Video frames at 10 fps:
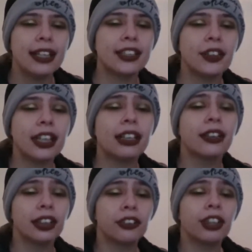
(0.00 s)
So then
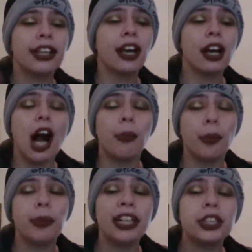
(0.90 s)
literally a
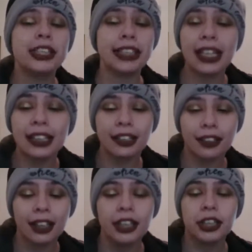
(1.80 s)
couple pages later,